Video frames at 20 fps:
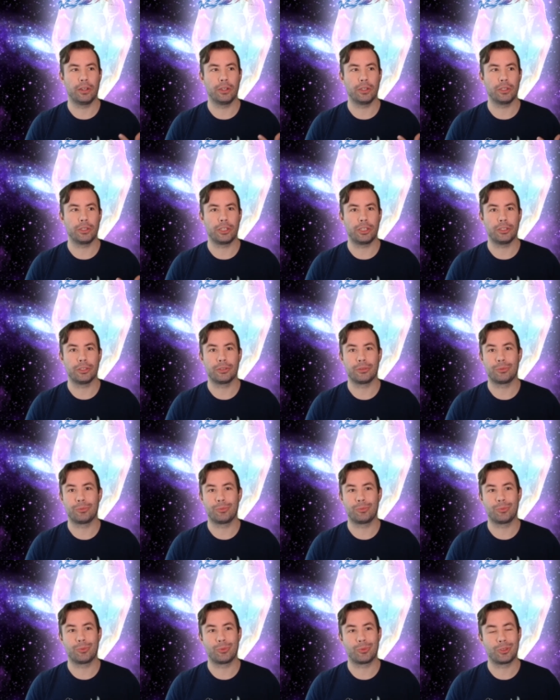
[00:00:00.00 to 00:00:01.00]
She's
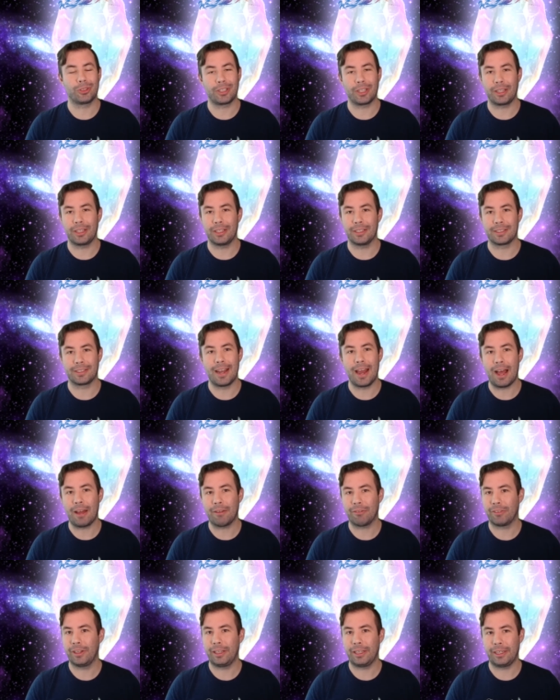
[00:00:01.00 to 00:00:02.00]
is not
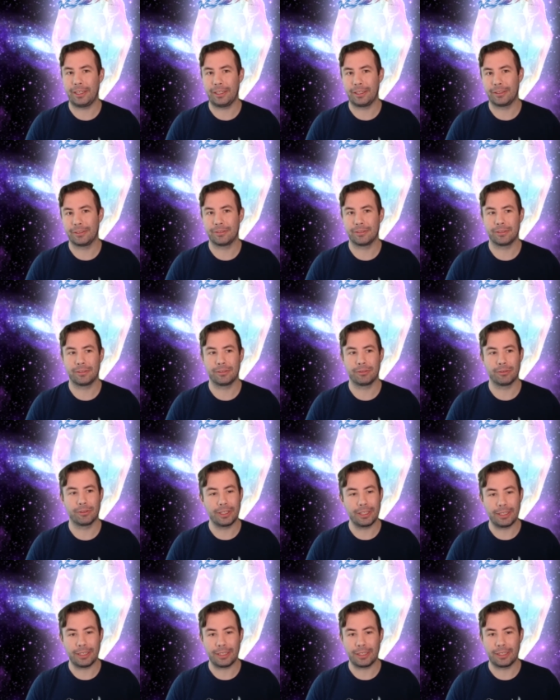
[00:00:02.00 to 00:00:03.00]
really
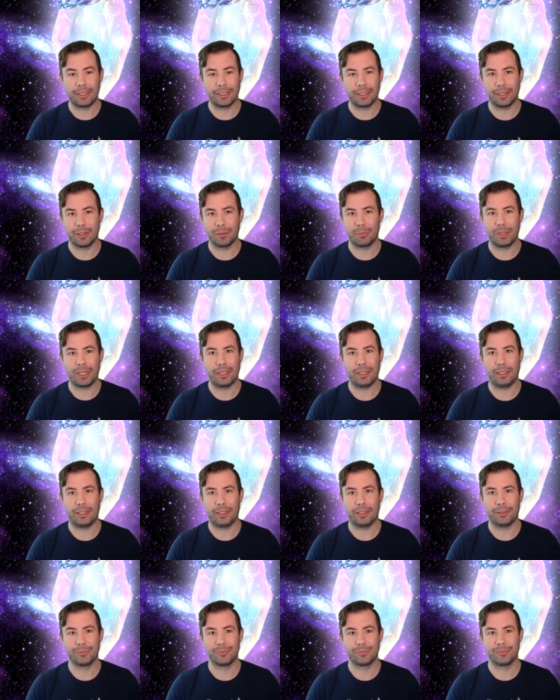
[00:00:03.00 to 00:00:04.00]
going to
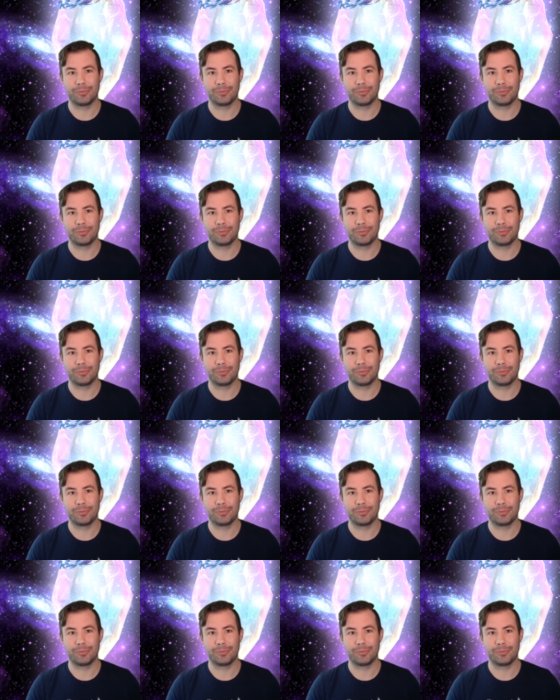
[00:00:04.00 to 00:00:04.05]
be